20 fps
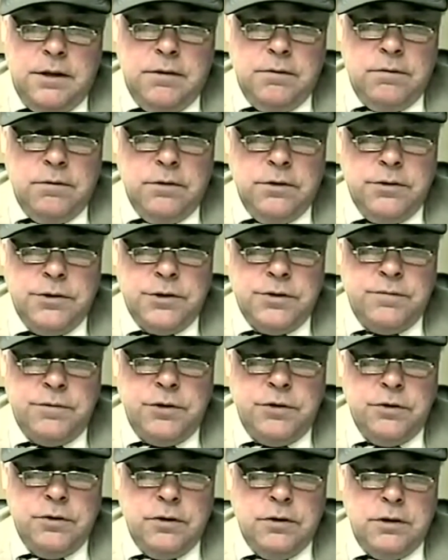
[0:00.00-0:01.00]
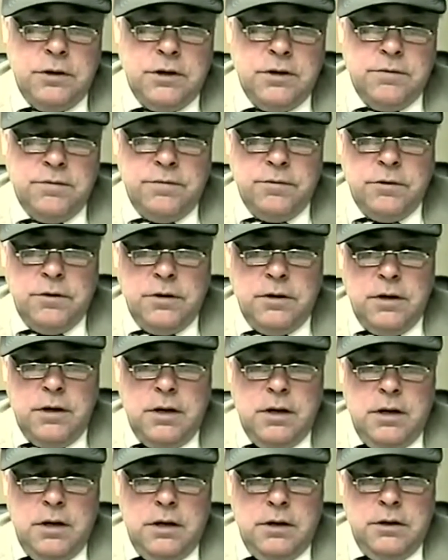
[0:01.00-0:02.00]
For those of you who are looking for
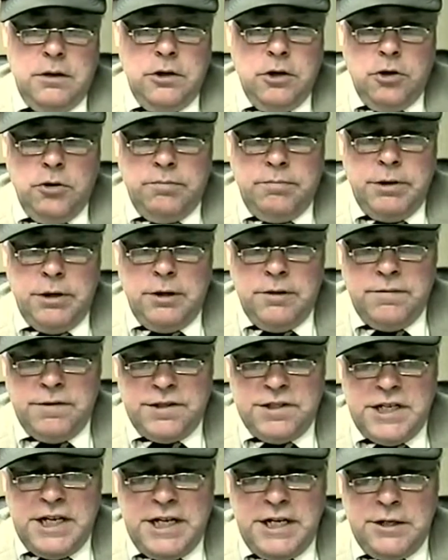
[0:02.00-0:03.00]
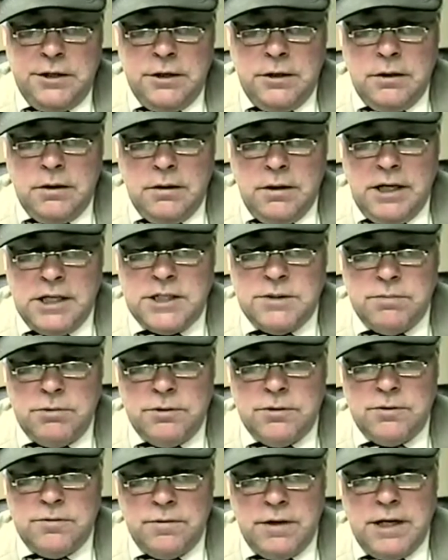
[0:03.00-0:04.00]
no bill of attainder or ex
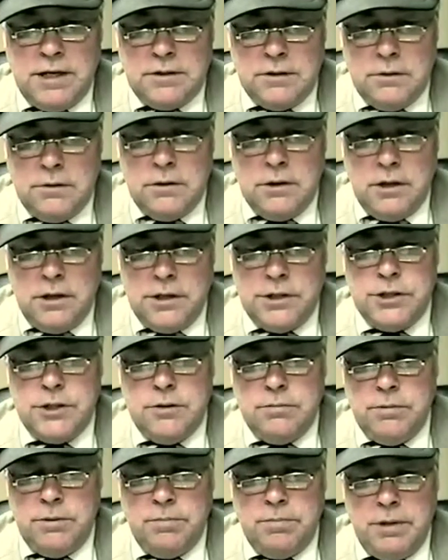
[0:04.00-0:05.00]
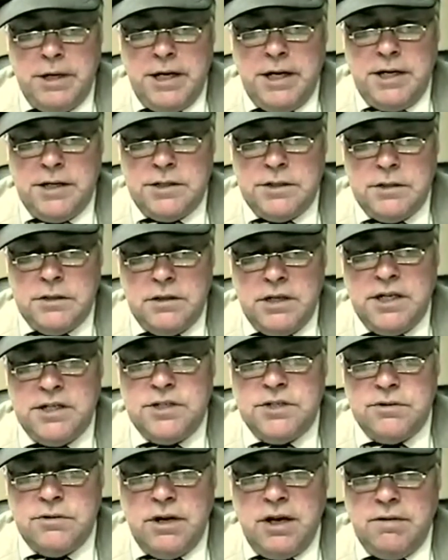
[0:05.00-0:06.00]
post facto law shall be passed.
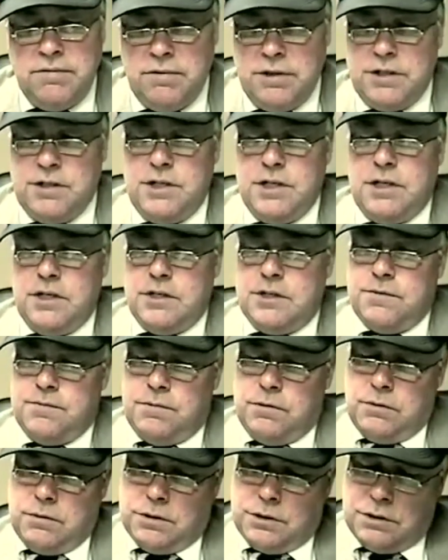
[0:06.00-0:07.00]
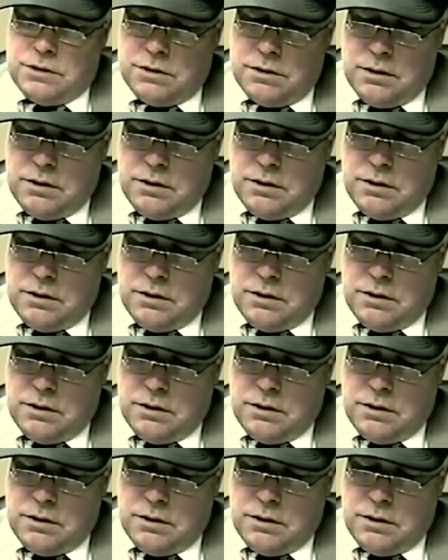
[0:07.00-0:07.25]
That's traffic tickets, folks.